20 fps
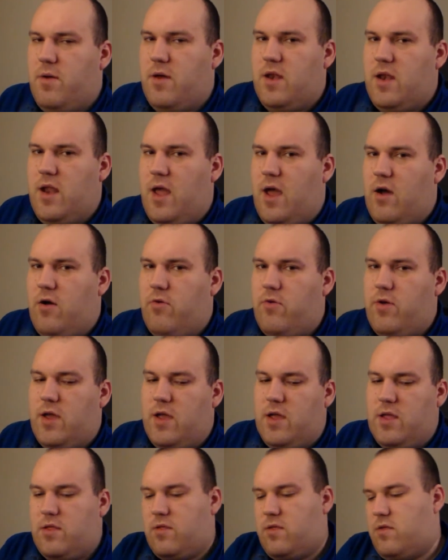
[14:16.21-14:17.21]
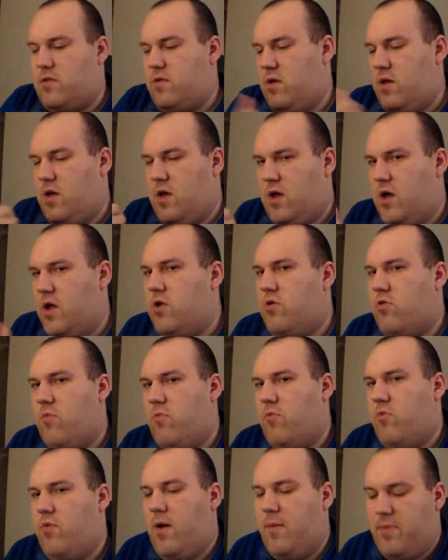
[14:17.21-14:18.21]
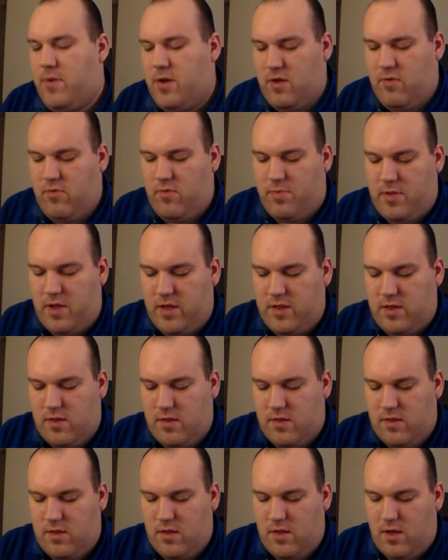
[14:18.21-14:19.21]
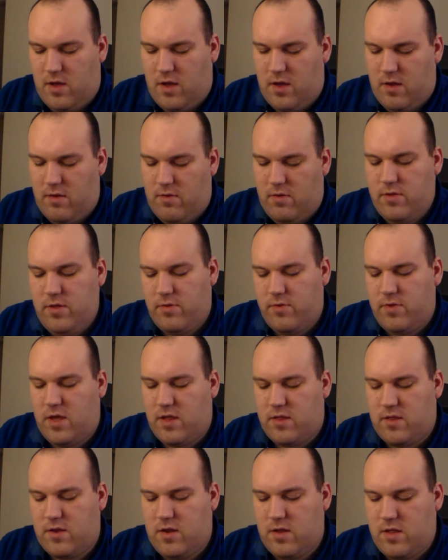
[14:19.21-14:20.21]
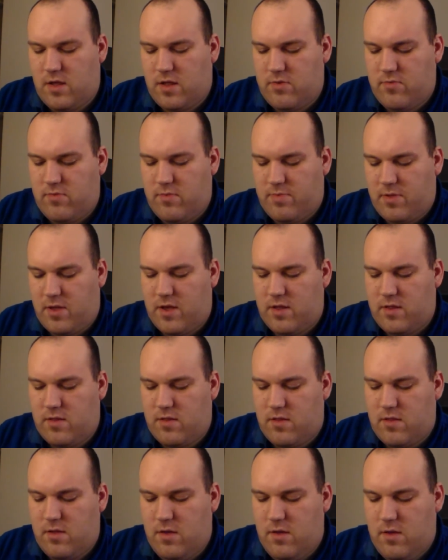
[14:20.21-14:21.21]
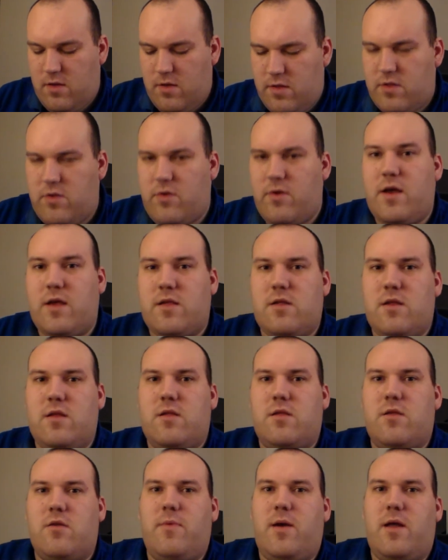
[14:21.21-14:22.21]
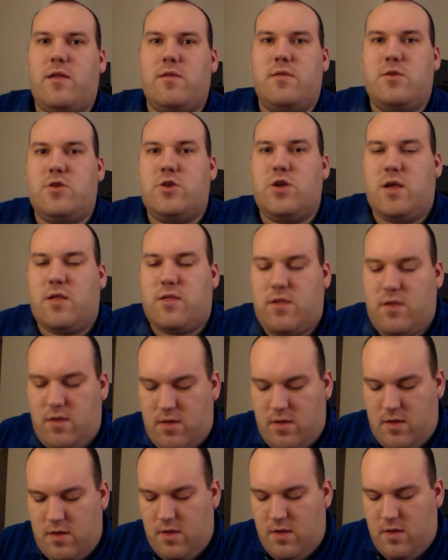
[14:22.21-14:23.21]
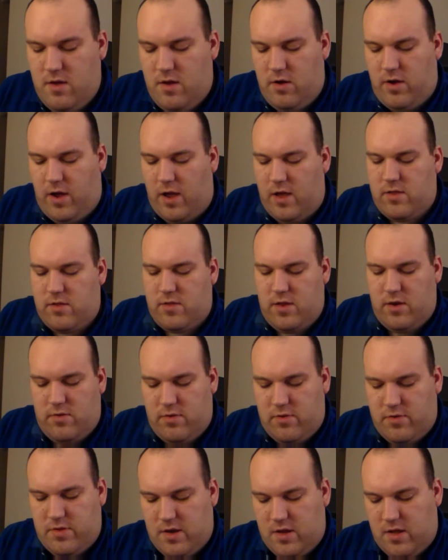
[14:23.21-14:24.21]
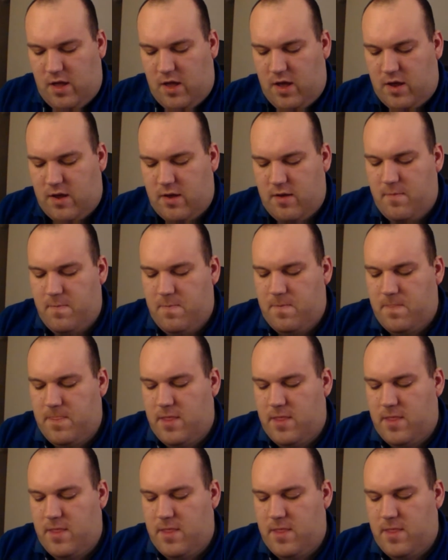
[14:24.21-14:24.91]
but now it's a normal weapon. It replaces... oh, no, it doesn't. It doesn't replace... So I guess it is still mounted in the chest. Okay, so they don't lose an attack.